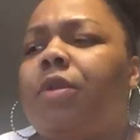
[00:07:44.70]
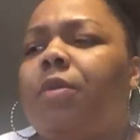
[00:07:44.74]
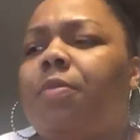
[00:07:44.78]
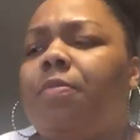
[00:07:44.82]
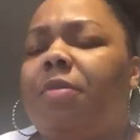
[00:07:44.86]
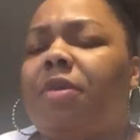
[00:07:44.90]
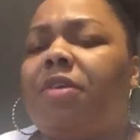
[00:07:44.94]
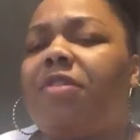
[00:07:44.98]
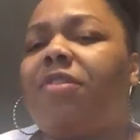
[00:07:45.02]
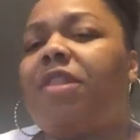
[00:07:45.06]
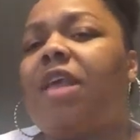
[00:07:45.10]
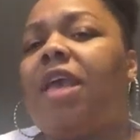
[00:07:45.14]

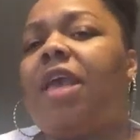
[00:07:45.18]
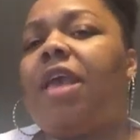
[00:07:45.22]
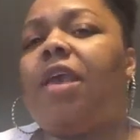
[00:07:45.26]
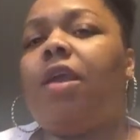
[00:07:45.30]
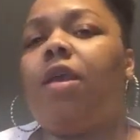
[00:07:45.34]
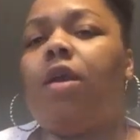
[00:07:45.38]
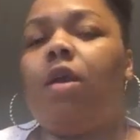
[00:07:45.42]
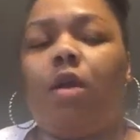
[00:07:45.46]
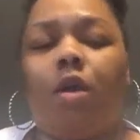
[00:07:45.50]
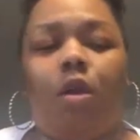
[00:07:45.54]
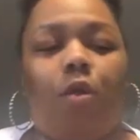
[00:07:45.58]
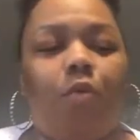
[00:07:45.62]

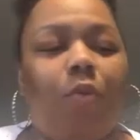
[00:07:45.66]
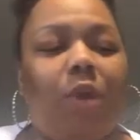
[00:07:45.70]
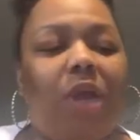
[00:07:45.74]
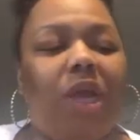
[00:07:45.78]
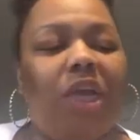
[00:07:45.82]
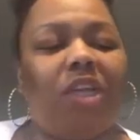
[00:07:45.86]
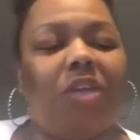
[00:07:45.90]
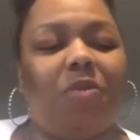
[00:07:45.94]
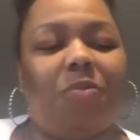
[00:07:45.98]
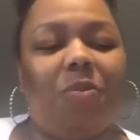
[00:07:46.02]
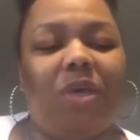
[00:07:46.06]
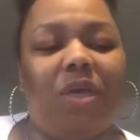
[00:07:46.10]
mistaking an
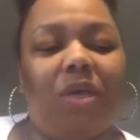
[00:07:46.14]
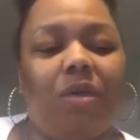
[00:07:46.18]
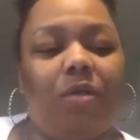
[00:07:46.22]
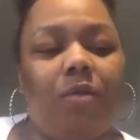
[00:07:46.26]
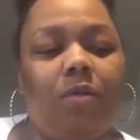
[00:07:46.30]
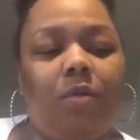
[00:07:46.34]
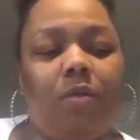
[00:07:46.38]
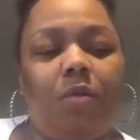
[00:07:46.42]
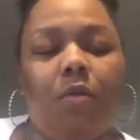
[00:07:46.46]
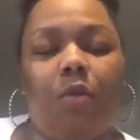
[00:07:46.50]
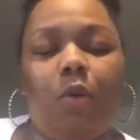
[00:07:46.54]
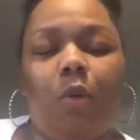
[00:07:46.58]
arrangement
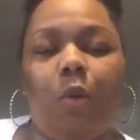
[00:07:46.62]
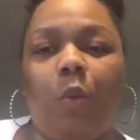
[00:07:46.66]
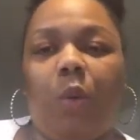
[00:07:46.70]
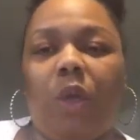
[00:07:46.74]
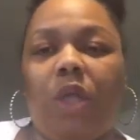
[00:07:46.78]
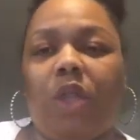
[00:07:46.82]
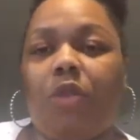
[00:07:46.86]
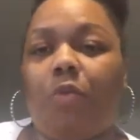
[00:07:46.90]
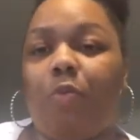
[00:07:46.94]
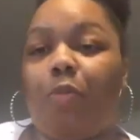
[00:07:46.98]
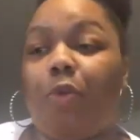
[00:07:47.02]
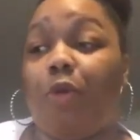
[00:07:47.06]

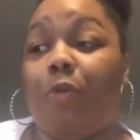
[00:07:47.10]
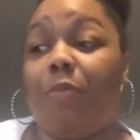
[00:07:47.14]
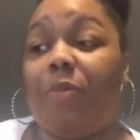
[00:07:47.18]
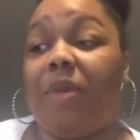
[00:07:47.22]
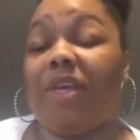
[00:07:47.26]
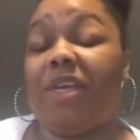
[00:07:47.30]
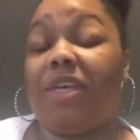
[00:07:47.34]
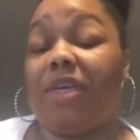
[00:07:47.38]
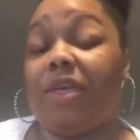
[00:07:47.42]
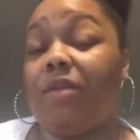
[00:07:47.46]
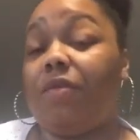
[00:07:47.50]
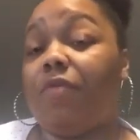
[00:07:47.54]
with
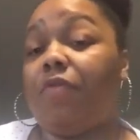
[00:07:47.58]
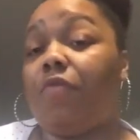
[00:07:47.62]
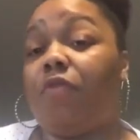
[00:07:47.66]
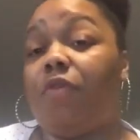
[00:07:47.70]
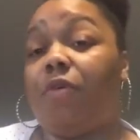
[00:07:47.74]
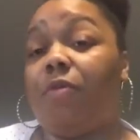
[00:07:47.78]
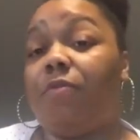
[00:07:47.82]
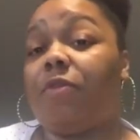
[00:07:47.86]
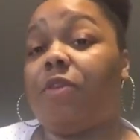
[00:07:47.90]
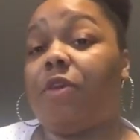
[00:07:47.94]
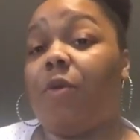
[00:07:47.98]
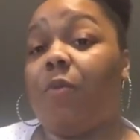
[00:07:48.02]
permission
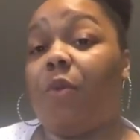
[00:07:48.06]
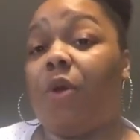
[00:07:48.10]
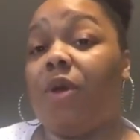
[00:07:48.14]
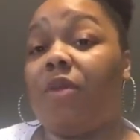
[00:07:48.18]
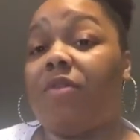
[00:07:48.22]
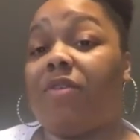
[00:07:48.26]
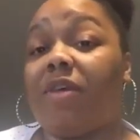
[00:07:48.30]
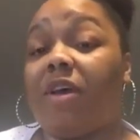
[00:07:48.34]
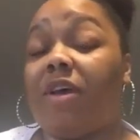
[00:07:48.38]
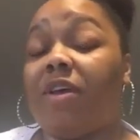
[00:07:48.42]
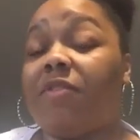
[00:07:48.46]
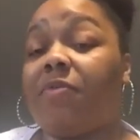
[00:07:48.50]
from
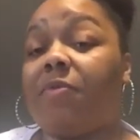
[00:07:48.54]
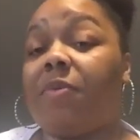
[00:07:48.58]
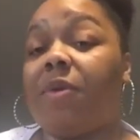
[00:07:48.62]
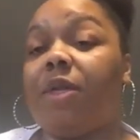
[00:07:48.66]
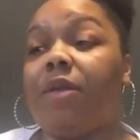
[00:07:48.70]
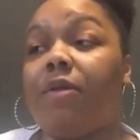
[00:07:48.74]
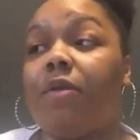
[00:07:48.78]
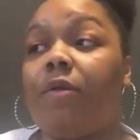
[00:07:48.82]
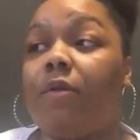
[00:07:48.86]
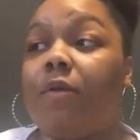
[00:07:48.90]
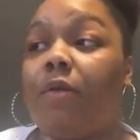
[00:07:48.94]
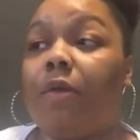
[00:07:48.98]
someone's
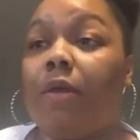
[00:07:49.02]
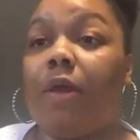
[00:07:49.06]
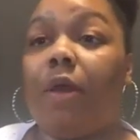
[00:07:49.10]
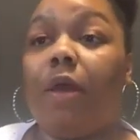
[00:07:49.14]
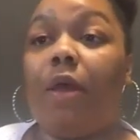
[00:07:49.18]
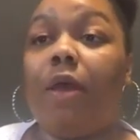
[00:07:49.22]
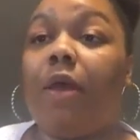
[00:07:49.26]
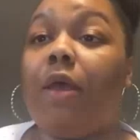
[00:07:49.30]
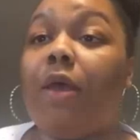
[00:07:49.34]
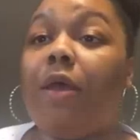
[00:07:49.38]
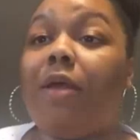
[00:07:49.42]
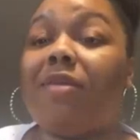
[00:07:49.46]
husband
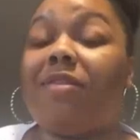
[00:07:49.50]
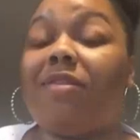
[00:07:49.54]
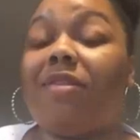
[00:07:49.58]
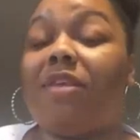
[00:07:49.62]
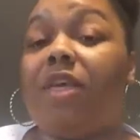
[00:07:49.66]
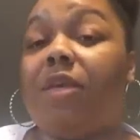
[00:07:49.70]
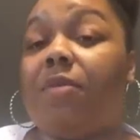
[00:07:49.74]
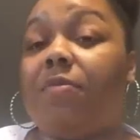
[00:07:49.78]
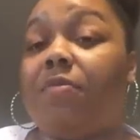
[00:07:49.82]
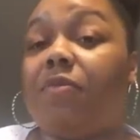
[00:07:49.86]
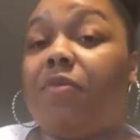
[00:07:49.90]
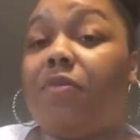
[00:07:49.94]

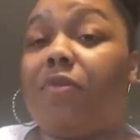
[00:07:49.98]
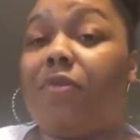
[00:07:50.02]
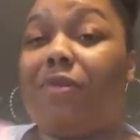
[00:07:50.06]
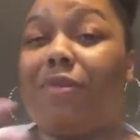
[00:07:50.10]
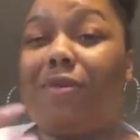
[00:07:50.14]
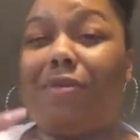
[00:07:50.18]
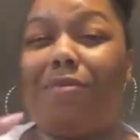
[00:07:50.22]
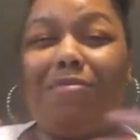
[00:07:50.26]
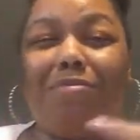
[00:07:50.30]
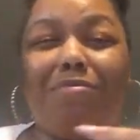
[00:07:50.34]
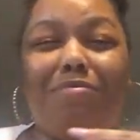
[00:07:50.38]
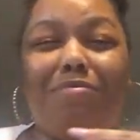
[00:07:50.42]
seems